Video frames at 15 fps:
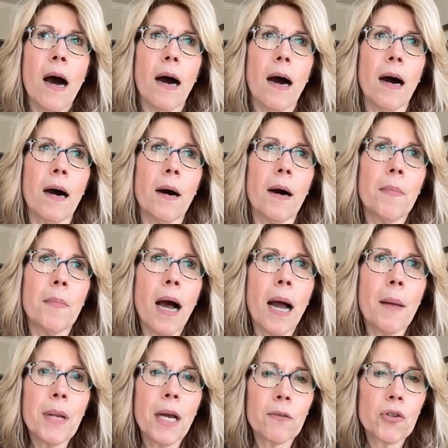
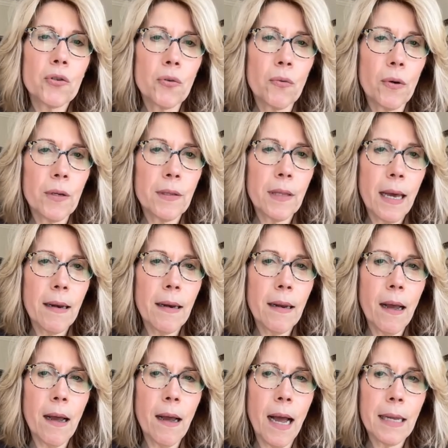I'm not sure that
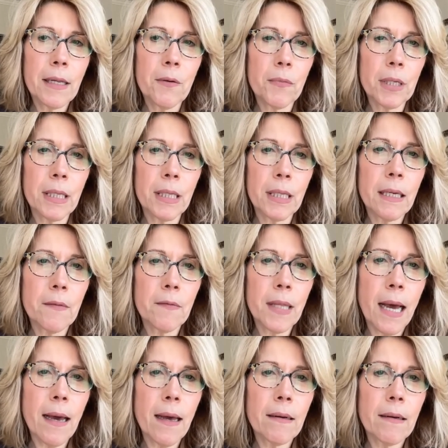I can really give
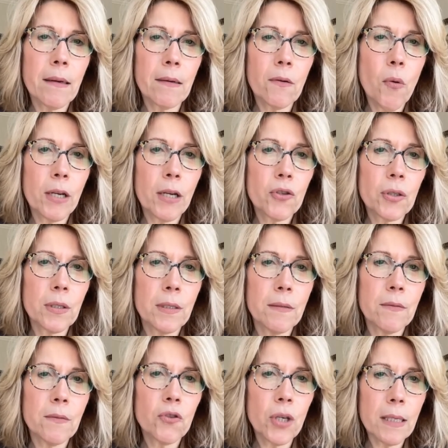that
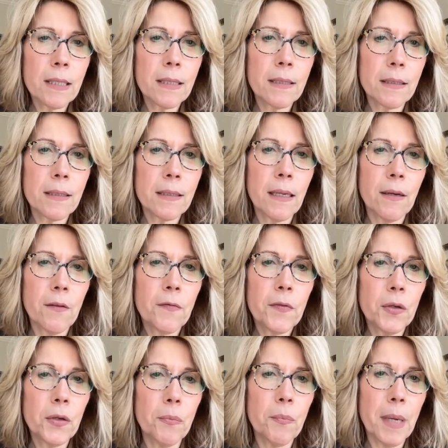question justice in a
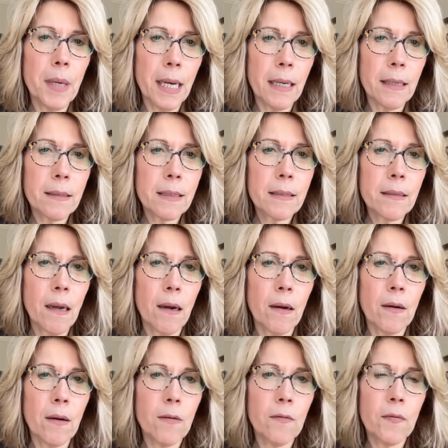few minutes
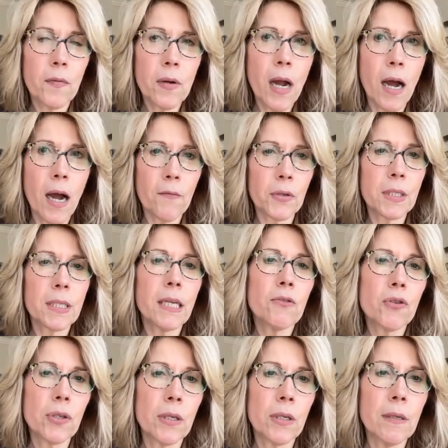of
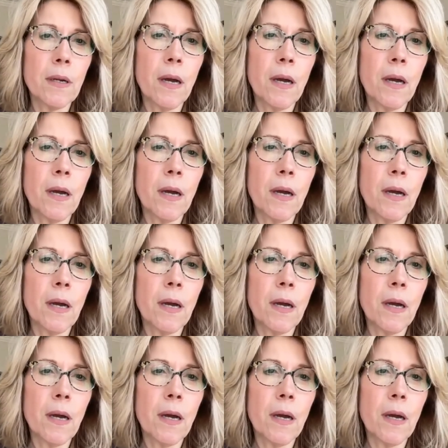conversation.